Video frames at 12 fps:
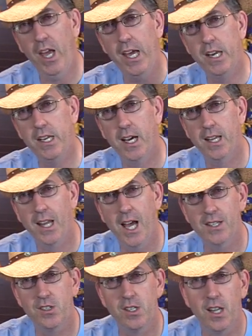and uh,
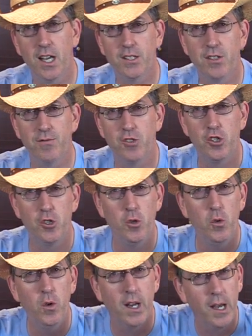lots and lots of
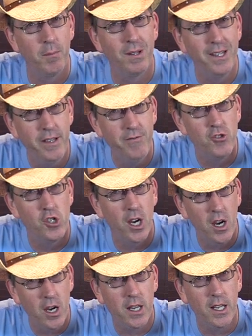Sioux, and I believe
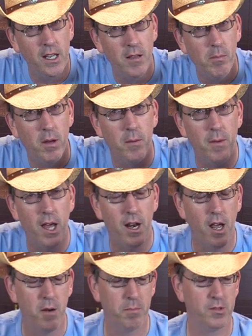Cherokee, but I'm
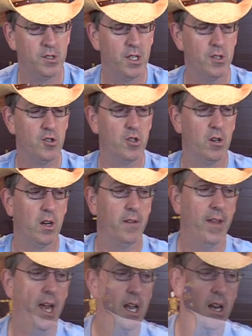not 100% sure
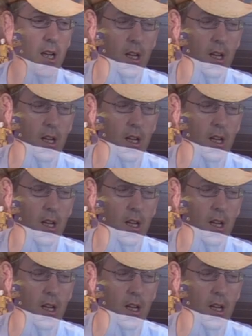on that.